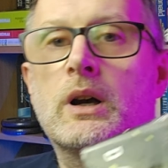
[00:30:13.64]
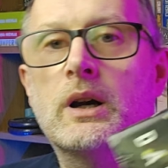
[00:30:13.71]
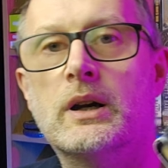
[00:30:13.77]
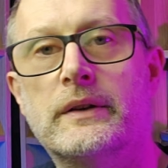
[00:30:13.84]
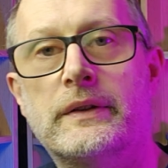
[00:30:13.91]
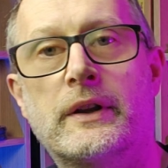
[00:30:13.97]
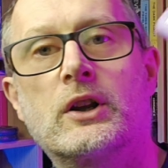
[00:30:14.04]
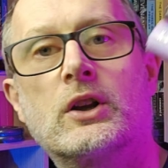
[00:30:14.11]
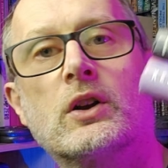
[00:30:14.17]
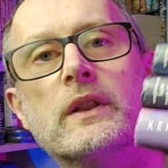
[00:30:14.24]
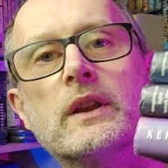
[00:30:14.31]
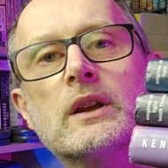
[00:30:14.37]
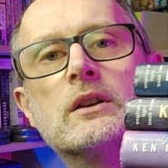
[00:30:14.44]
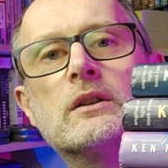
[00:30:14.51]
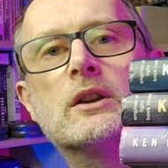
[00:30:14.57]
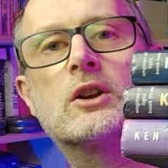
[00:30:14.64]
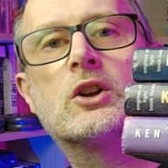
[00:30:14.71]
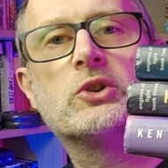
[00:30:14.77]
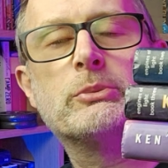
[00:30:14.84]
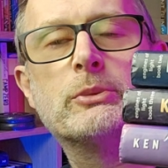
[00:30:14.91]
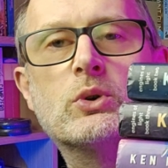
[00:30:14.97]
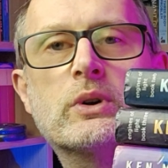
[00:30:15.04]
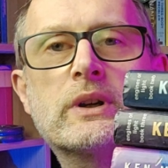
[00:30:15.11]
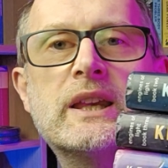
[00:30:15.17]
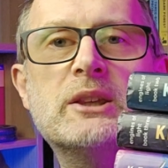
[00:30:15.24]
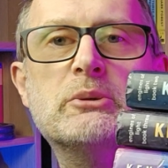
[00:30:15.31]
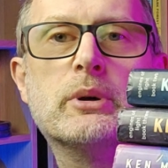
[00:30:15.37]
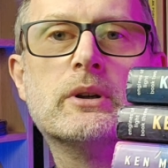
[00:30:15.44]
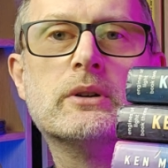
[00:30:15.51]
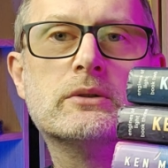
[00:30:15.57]
the Cosmonaut
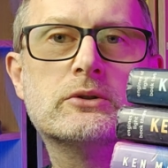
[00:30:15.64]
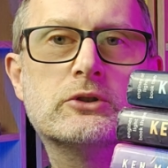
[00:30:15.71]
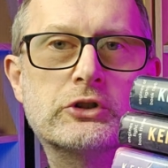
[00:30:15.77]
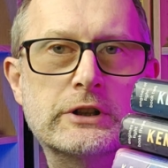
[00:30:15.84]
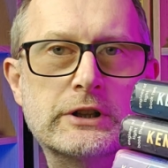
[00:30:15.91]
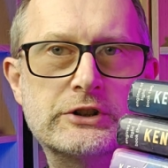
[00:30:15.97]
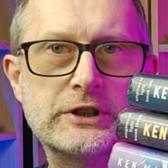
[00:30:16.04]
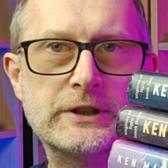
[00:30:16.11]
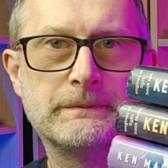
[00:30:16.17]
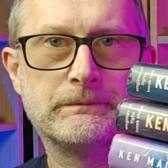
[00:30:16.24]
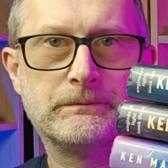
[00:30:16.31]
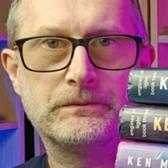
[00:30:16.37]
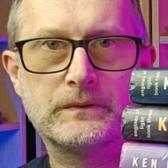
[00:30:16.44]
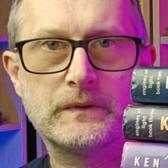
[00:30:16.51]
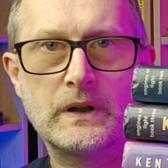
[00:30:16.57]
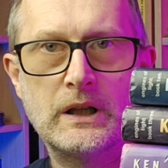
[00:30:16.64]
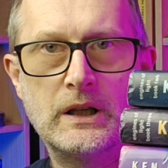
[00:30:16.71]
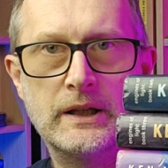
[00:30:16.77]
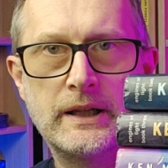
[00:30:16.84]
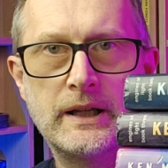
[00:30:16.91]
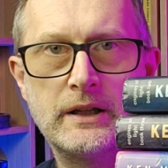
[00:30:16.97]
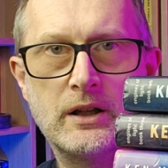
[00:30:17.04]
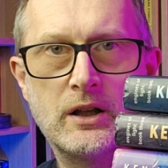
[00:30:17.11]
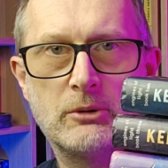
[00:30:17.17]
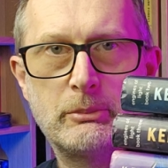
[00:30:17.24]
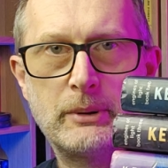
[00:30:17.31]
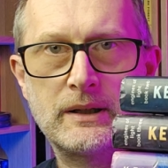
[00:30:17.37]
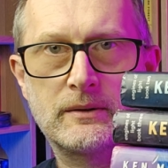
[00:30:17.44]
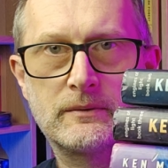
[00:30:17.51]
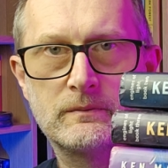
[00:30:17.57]
Keep trilogy, again in
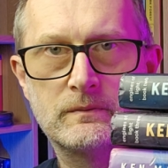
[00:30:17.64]
hardback,